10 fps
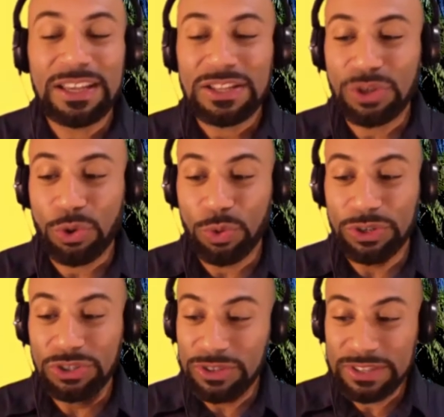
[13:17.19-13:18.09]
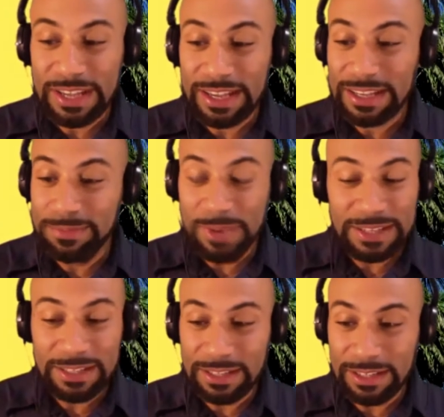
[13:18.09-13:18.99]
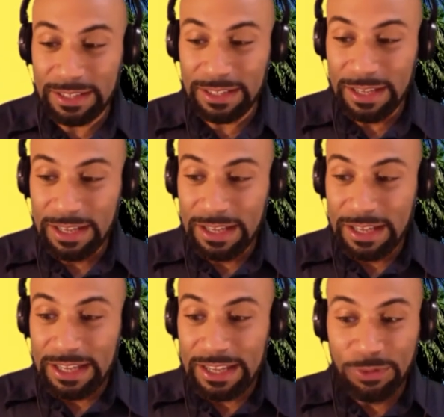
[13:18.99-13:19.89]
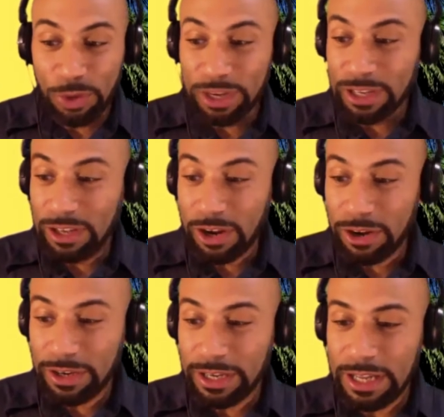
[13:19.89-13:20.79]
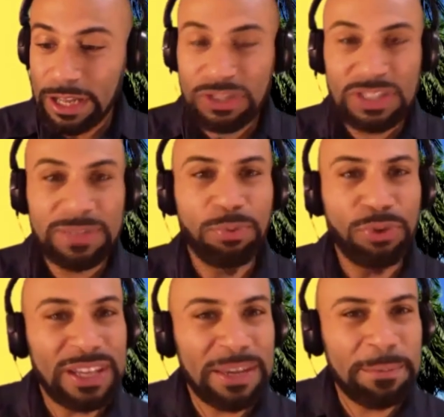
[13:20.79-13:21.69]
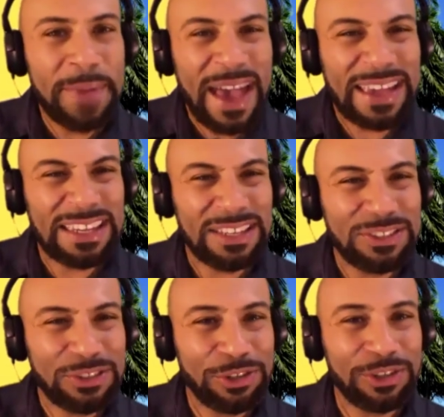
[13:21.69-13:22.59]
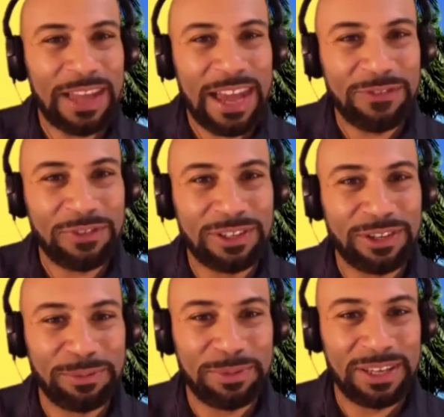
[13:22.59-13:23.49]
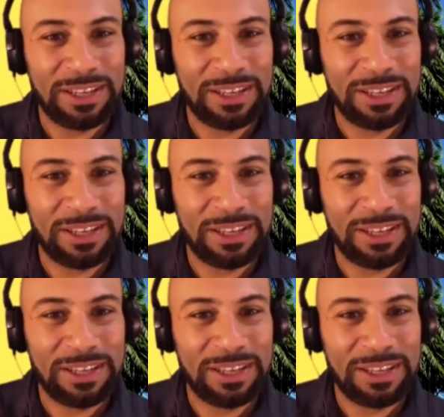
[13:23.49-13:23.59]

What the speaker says: So what you're saying is basically, if you want to learn it, just bring it back into your life a little bit.